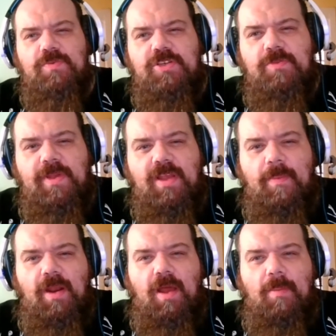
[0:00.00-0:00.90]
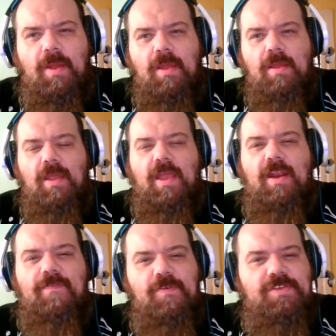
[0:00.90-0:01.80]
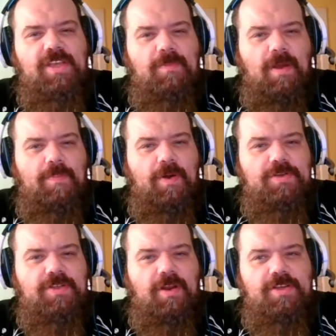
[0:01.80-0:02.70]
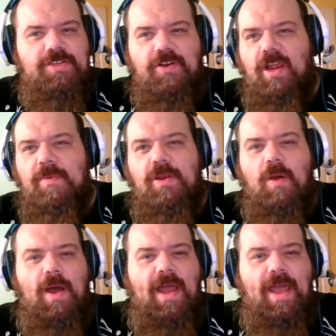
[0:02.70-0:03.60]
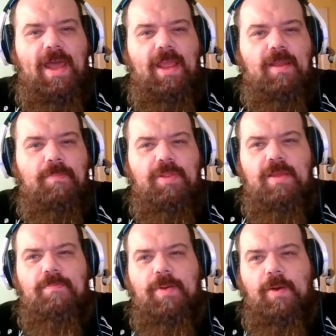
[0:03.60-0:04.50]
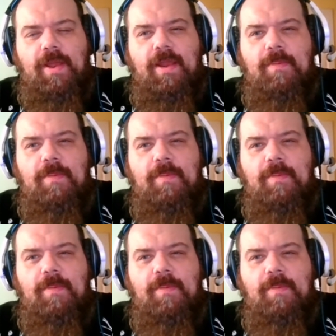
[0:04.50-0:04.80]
which will be coming up. And if you see my post on Instagram, you know I had a complete bonehead